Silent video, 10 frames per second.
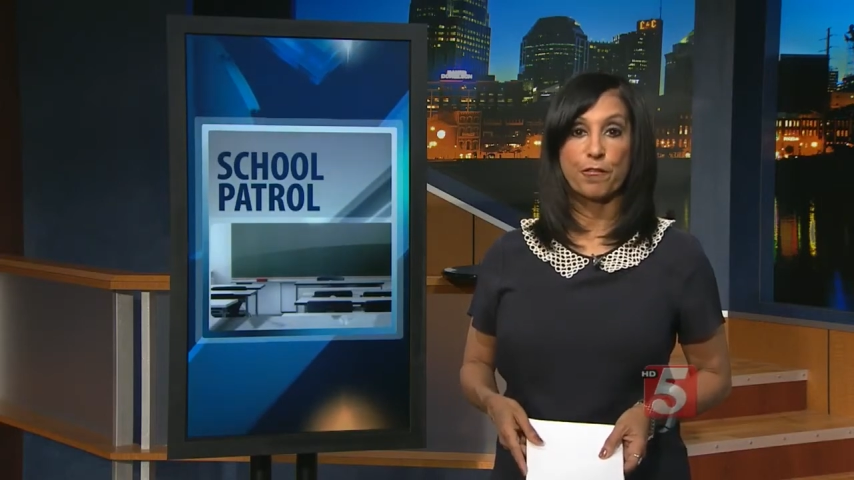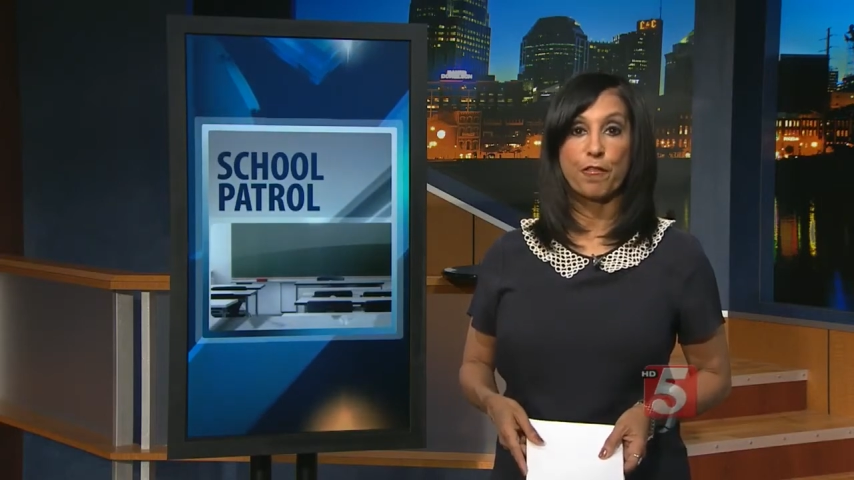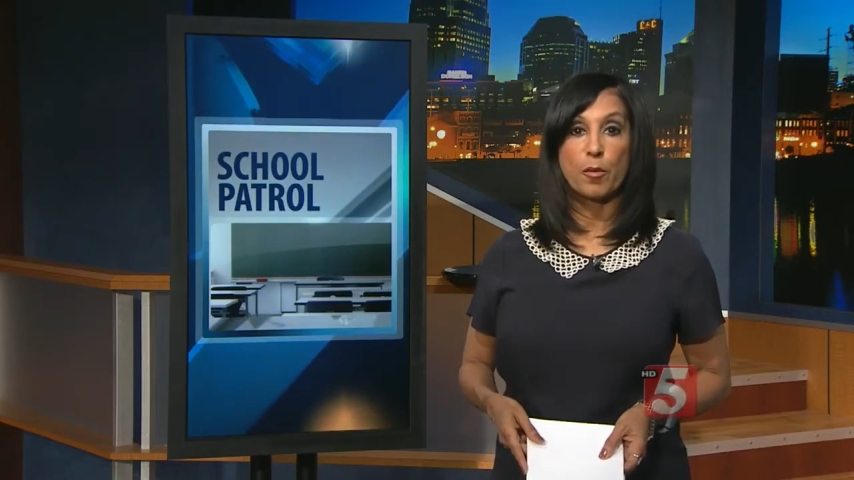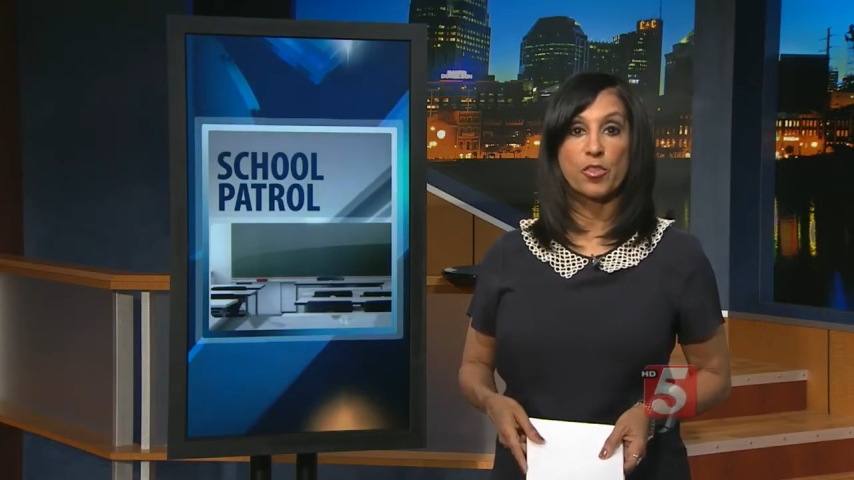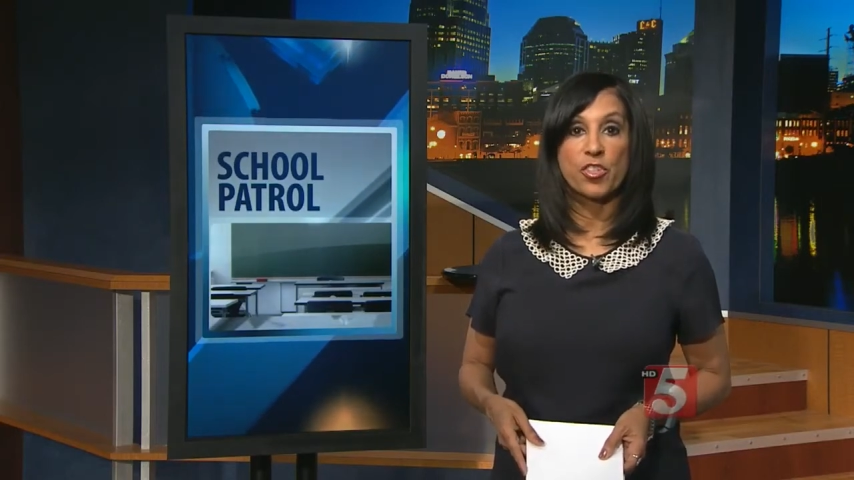a
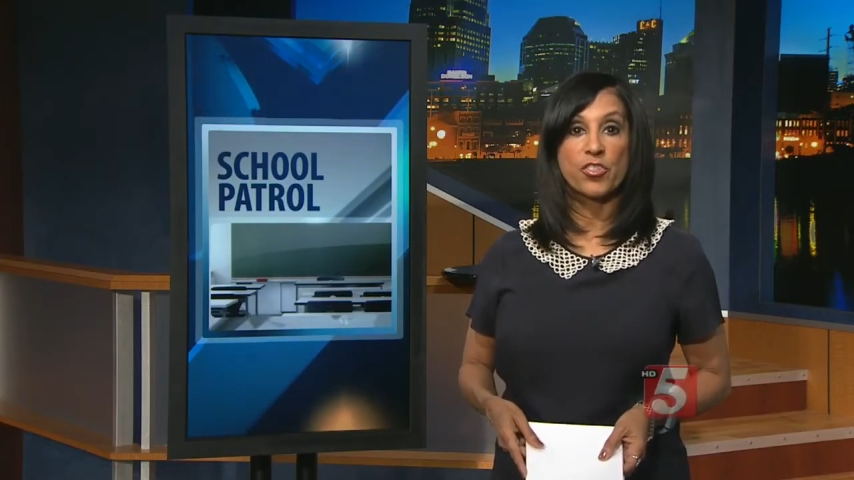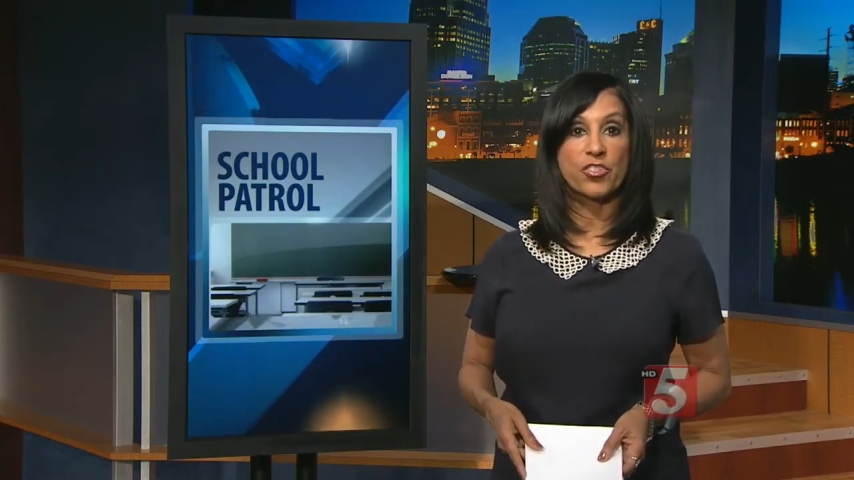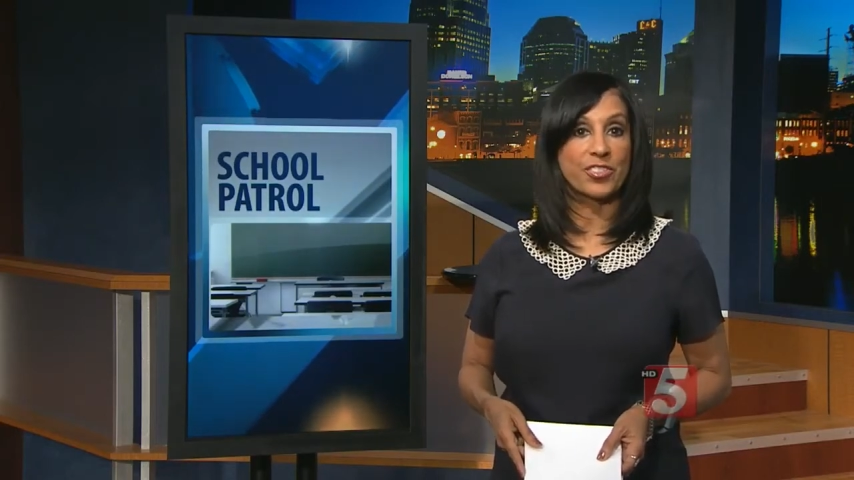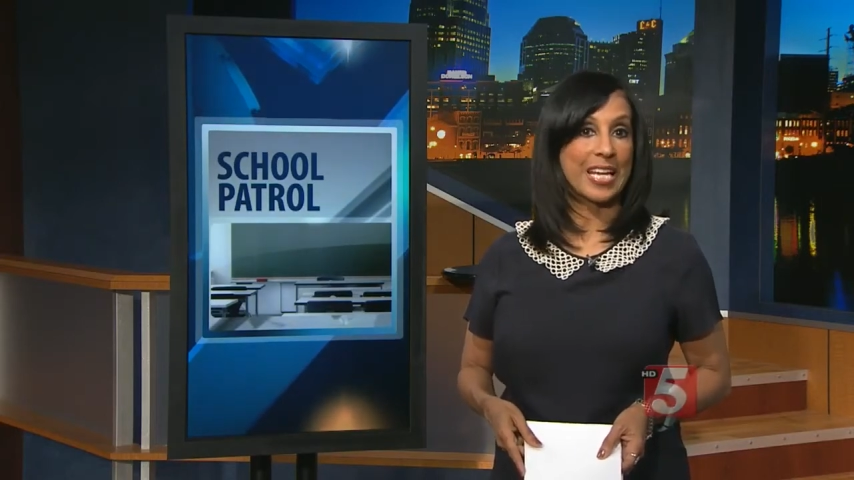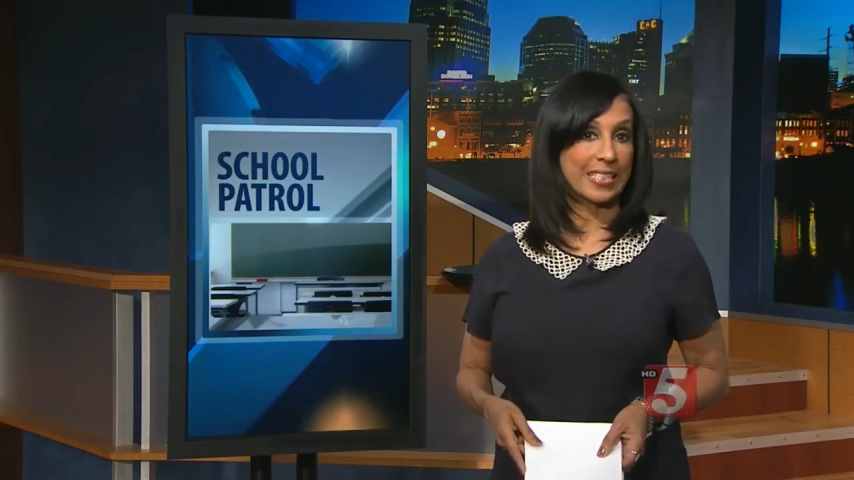
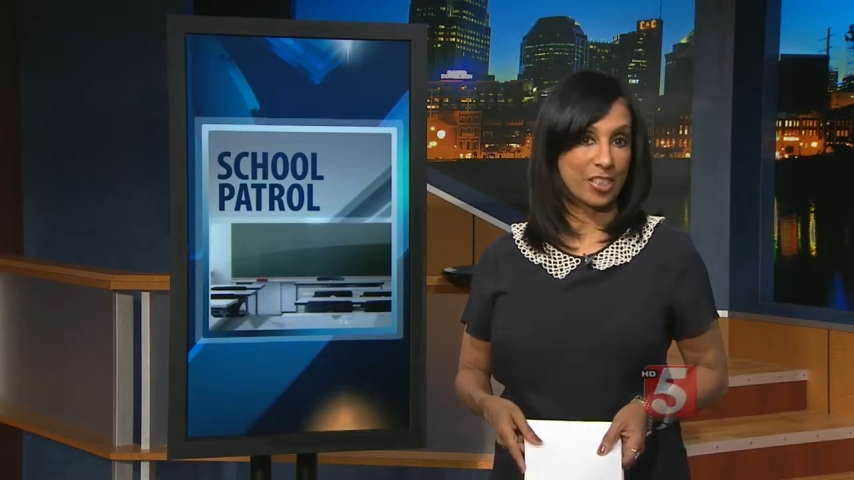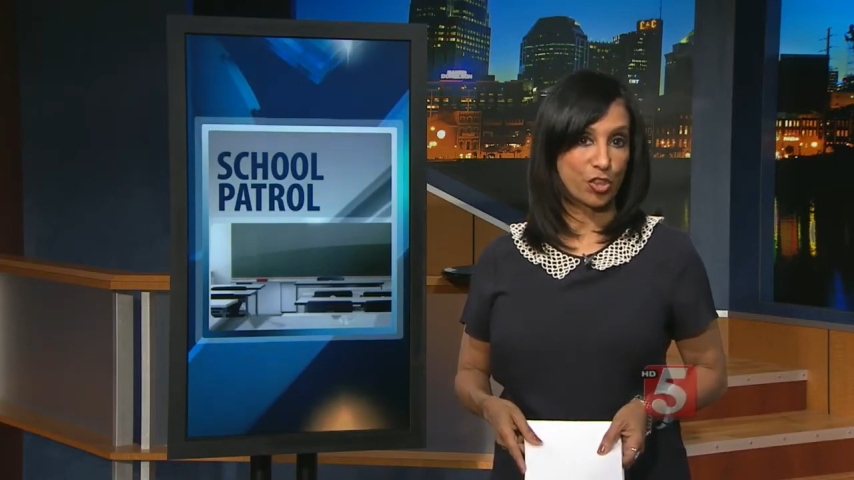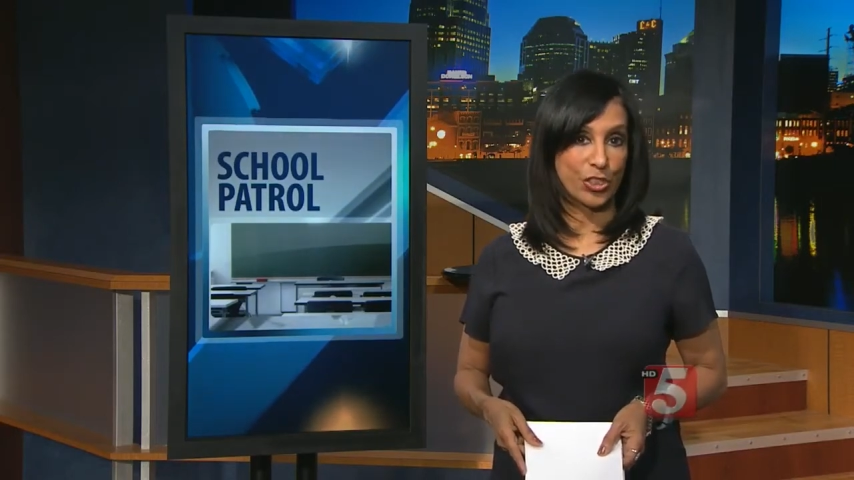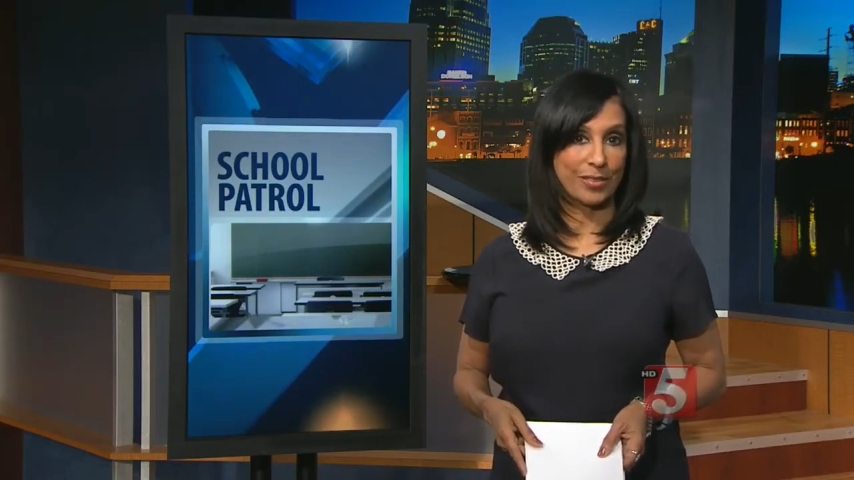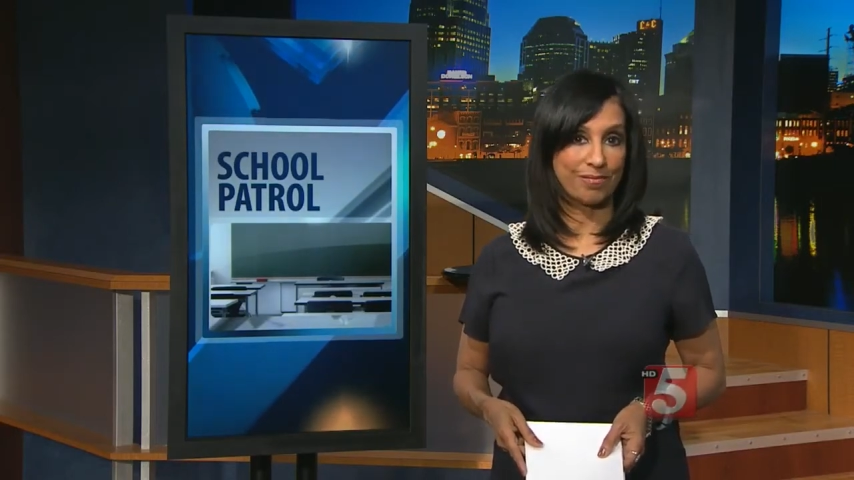pharmacist's technician.